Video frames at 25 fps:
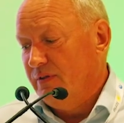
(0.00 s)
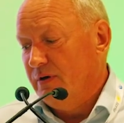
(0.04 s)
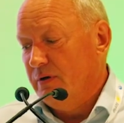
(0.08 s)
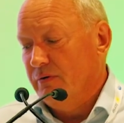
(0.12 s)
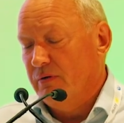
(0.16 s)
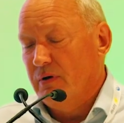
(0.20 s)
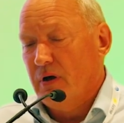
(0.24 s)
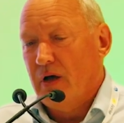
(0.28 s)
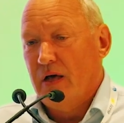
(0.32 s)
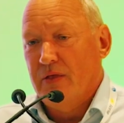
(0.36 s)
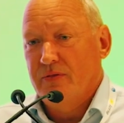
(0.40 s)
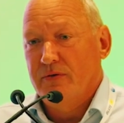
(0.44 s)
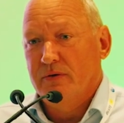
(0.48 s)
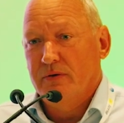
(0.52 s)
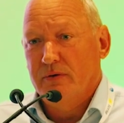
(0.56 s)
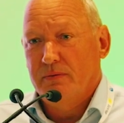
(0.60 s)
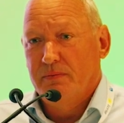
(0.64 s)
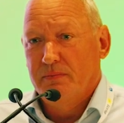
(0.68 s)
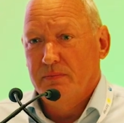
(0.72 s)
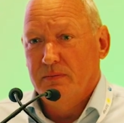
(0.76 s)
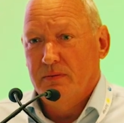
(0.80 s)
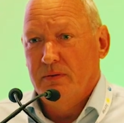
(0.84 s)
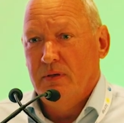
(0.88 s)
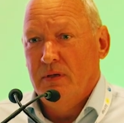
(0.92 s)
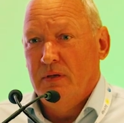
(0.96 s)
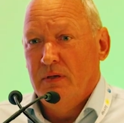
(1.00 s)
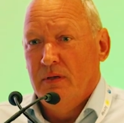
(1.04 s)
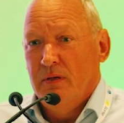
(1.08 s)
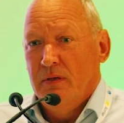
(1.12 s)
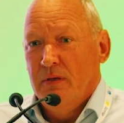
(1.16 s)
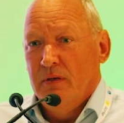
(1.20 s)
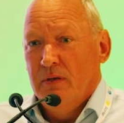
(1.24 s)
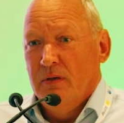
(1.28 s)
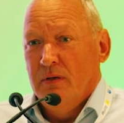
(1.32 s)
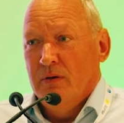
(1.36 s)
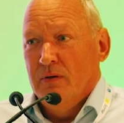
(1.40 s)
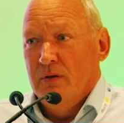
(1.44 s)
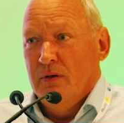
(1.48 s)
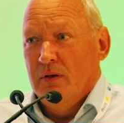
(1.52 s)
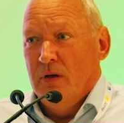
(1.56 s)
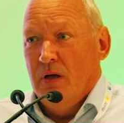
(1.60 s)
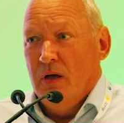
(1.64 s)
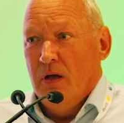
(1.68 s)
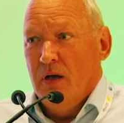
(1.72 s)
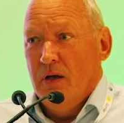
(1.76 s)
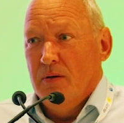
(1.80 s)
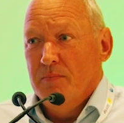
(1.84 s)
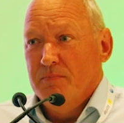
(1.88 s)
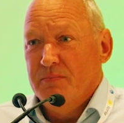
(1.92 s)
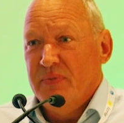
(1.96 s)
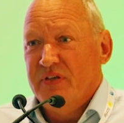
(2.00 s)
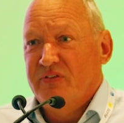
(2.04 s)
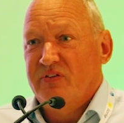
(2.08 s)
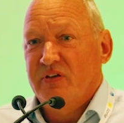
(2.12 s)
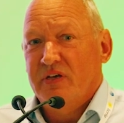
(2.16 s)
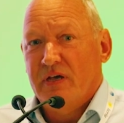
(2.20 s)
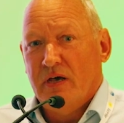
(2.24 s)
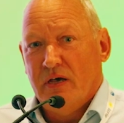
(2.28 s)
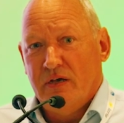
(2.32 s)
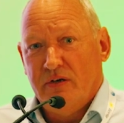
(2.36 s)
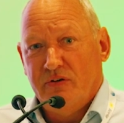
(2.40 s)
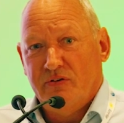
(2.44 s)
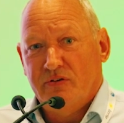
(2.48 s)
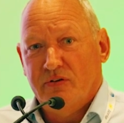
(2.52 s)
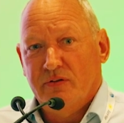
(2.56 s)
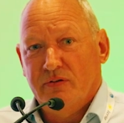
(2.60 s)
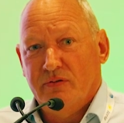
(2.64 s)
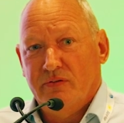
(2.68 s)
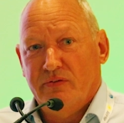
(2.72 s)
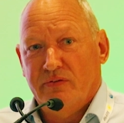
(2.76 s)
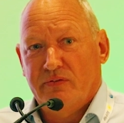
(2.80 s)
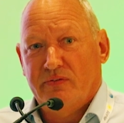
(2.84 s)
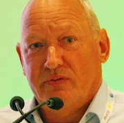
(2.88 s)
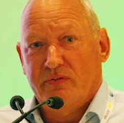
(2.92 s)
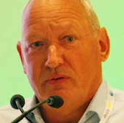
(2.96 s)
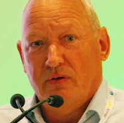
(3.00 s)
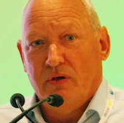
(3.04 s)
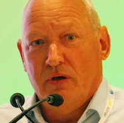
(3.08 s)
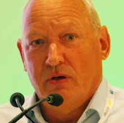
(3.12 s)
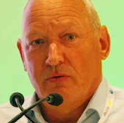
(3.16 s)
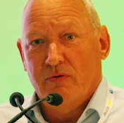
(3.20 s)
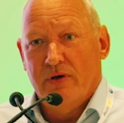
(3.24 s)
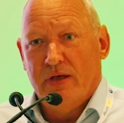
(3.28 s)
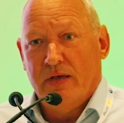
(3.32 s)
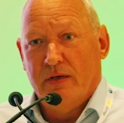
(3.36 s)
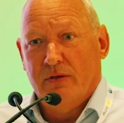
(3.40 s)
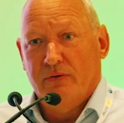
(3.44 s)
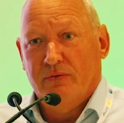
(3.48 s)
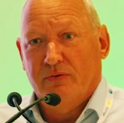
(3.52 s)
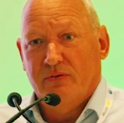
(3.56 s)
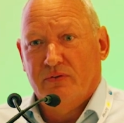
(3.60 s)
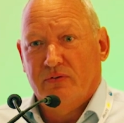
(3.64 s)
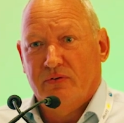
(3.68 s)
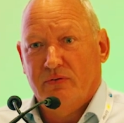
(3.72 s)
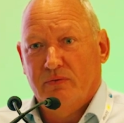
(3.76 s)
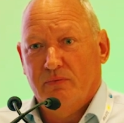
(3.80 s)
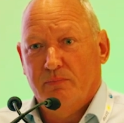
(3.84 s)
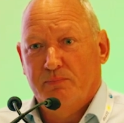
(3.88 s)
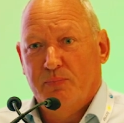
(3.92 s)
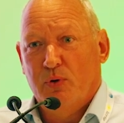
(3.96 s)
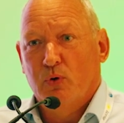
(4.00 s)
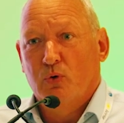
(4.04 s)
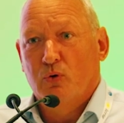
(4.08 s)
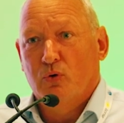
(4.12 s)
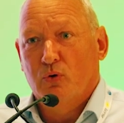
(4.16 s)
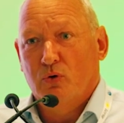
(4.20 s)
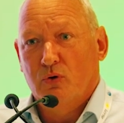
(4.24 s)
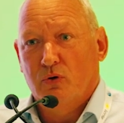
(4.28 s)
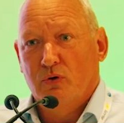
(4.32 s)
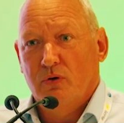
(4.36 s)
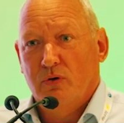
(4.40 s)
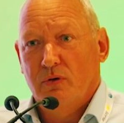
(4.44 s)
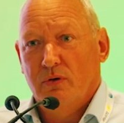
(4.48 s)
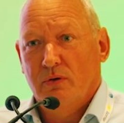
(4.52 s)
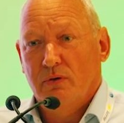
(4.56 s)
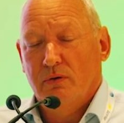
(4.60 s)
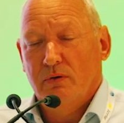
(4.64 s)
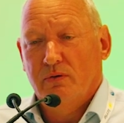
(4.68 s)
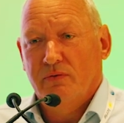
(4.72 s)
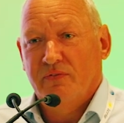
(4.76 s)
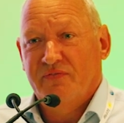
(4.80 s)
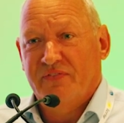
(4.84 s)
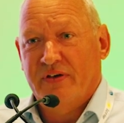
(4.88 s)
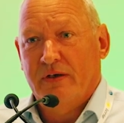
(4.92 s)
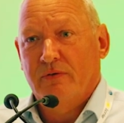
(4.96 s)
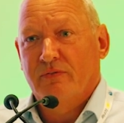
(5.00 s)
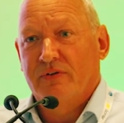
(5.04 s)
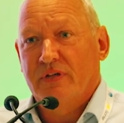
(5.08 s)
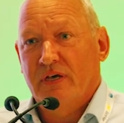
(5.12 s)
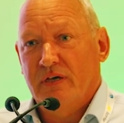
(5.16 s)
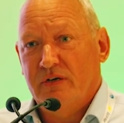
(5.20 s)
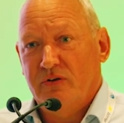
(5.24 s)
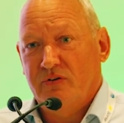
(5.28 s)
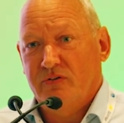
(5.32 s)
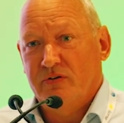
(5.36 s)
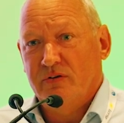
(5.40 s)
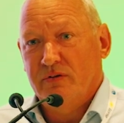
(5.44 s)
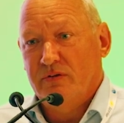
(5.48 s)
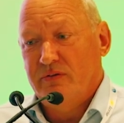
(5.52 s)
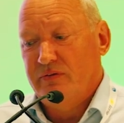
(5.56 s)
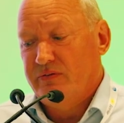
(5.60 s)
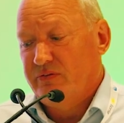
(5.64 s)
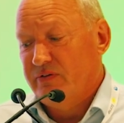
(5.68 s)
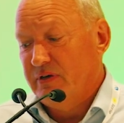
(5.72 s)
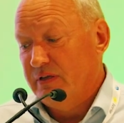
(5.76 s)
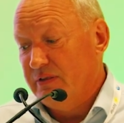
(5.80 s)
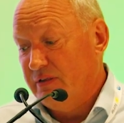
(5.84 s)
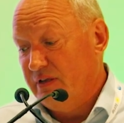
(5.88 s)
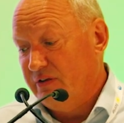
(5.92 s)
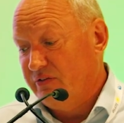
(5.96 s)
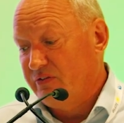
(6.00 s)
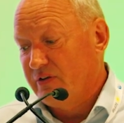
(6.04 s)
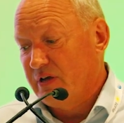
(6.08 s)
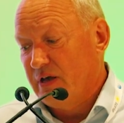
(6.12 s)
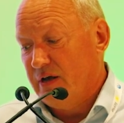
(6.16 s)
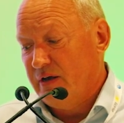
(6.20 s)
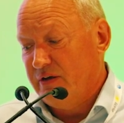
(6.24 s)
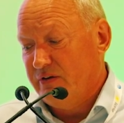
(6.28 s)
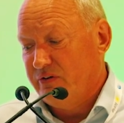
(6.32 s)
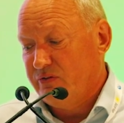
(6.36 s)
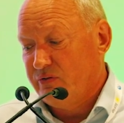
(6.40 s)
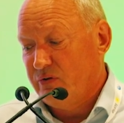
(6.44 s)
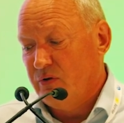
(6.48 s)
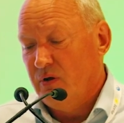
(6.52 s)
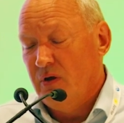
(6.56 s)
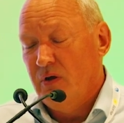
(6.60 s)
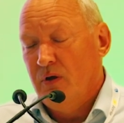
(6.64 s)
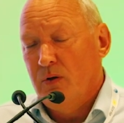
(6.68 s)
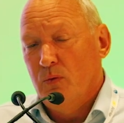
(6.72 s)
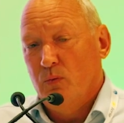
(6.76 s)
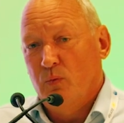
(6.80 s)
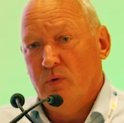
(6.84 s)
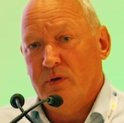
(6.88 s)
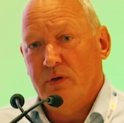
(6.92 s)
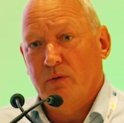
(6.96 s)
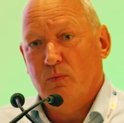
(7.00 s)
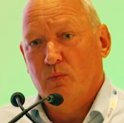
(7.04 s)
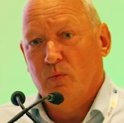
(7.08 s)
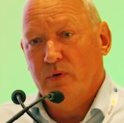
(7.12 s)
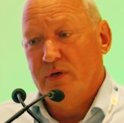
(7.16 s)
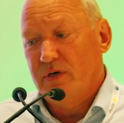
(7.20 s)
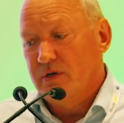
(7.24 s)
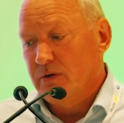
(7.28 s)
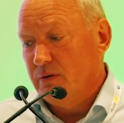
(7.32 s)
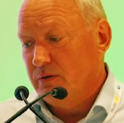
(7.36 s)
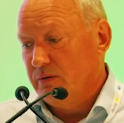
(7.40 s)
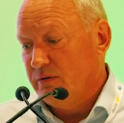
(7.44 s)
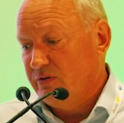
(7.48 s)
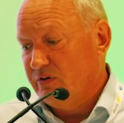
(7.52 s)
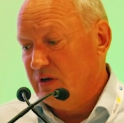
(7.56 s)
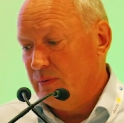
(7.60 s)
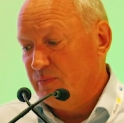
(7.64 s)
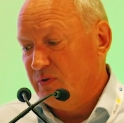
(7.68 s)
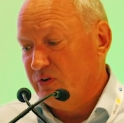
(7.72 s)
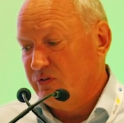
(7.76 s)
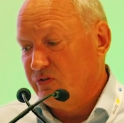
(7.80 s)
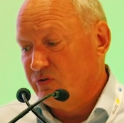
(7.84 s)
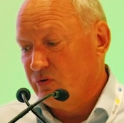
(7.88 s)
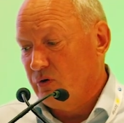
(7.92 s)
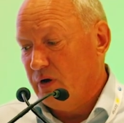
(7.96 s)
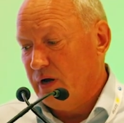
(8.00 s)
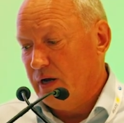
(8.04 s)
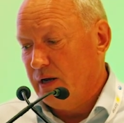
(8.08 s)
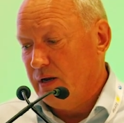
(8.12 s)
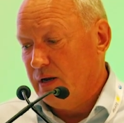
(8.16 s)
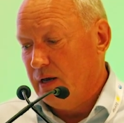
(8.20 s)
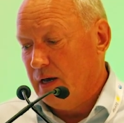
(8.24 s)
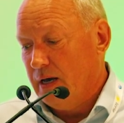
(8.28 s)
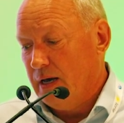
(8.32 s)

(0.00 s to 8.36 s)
there are other mitigations around poor foundations. In this case, we can demonstrate